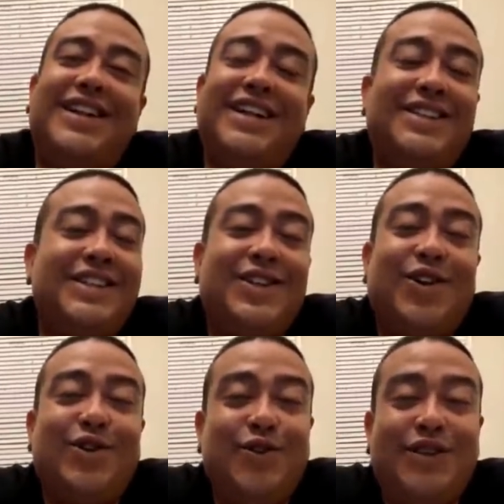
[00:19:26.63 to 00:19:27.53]
let's just
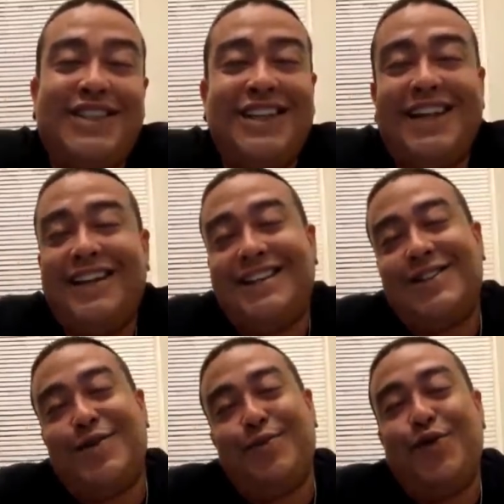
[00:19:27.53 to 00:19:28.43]
go do the shit and let's
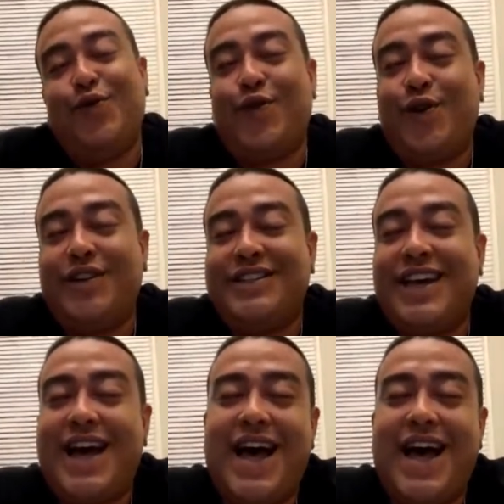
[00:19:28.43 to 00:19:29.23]
go move on and see how.